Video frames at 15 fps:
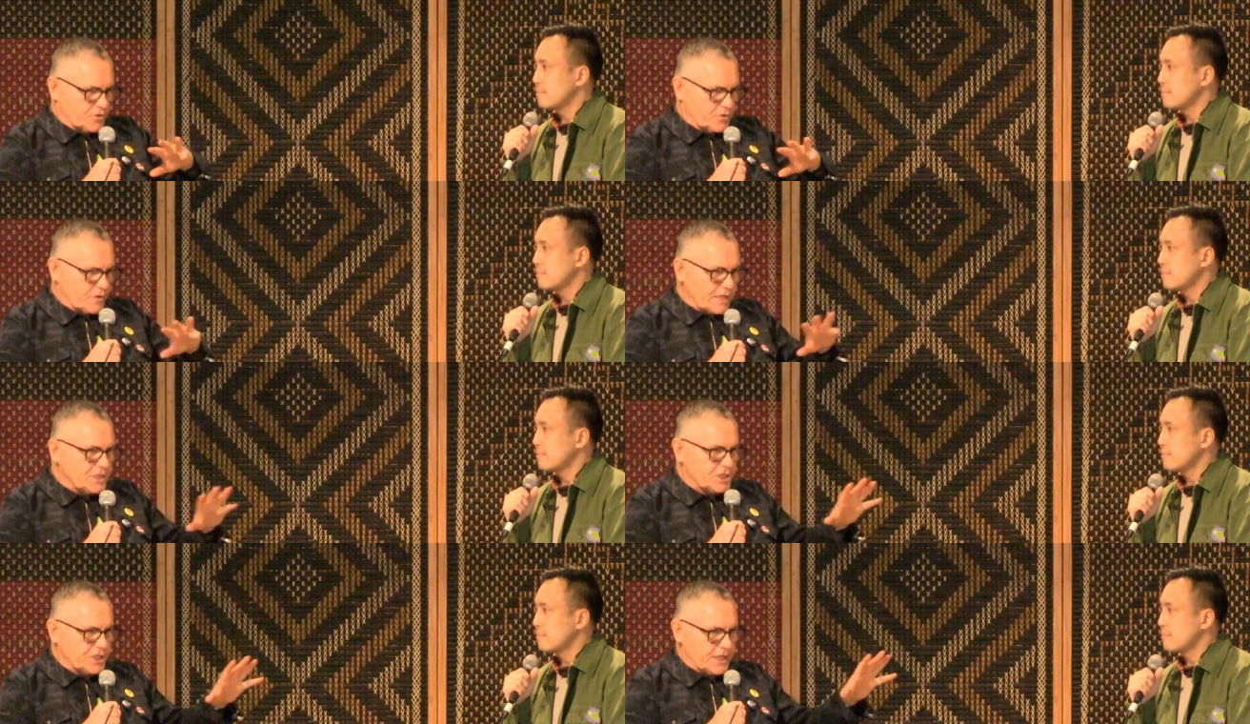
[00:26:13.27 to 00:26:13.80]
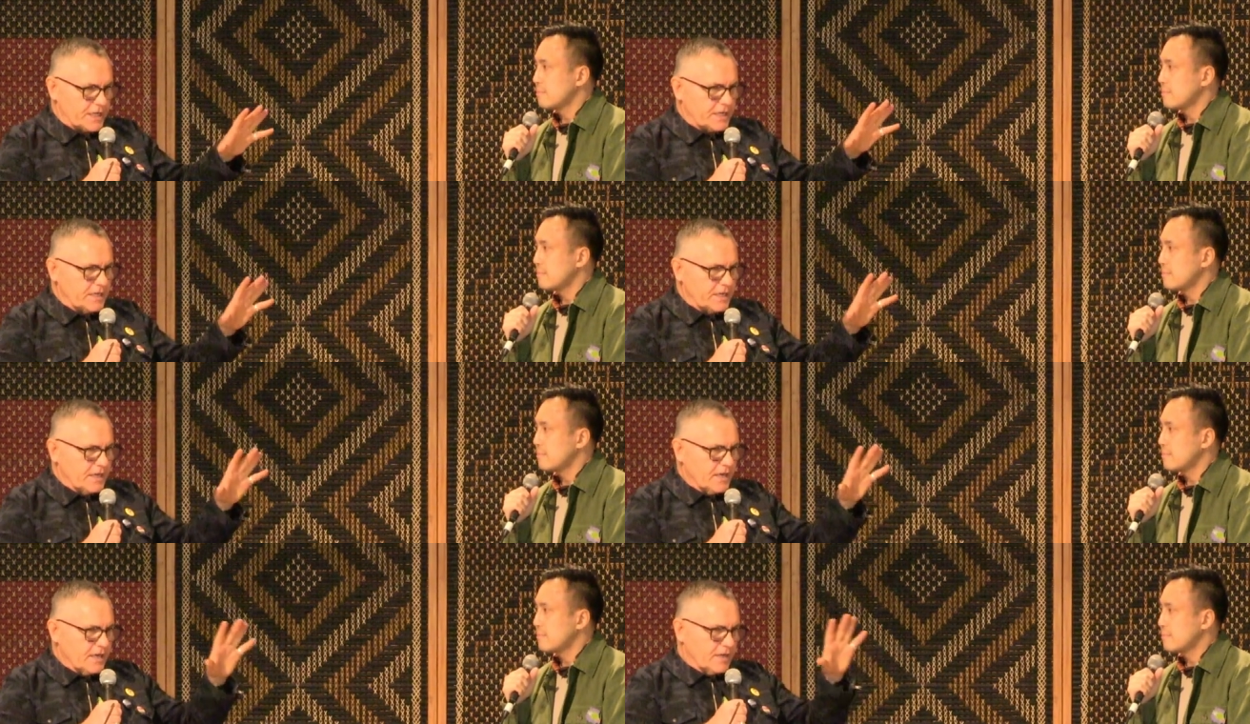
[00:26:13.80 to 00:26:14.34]

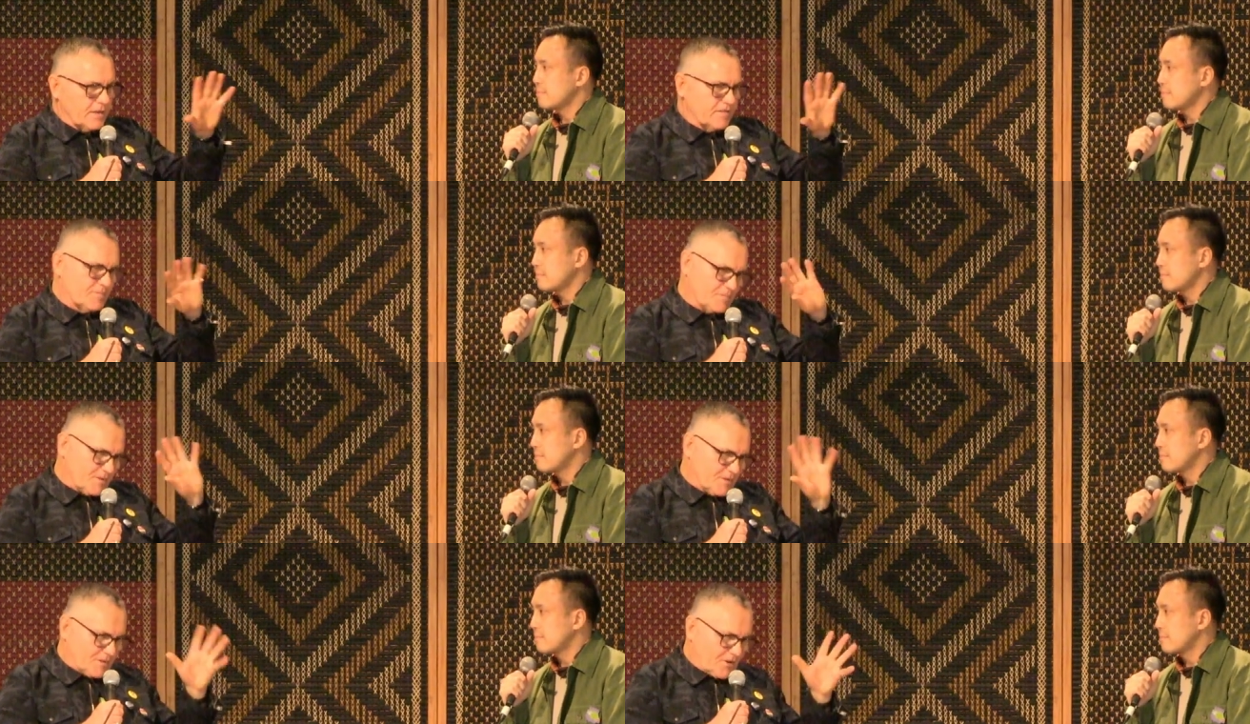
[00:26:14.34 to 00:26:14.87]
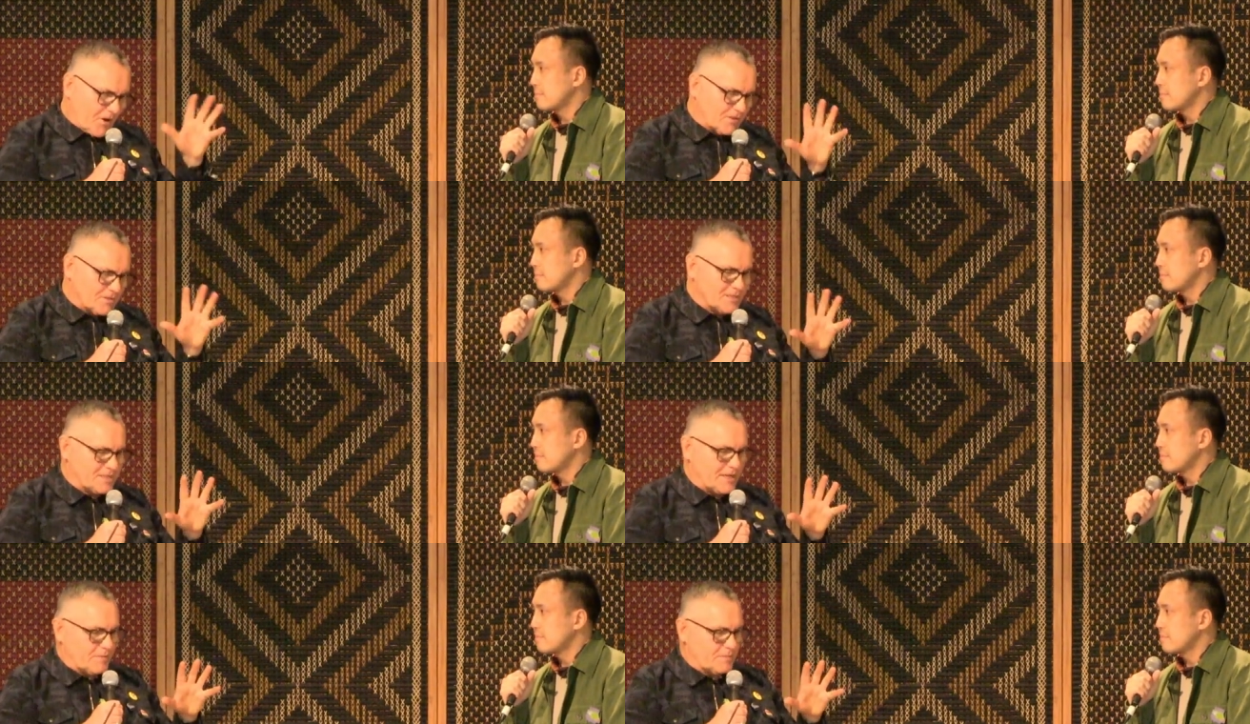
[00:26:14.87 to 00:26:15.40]
Speaker 1: trilogy
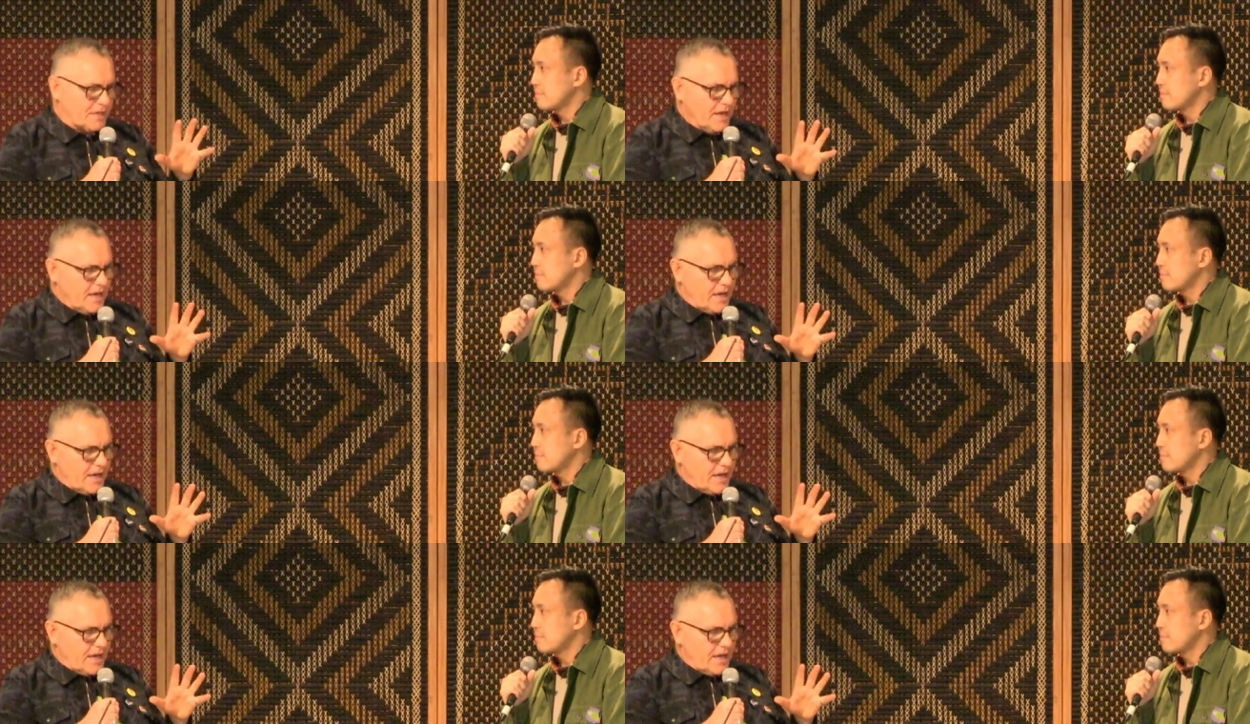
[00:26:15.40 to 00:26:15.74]
concept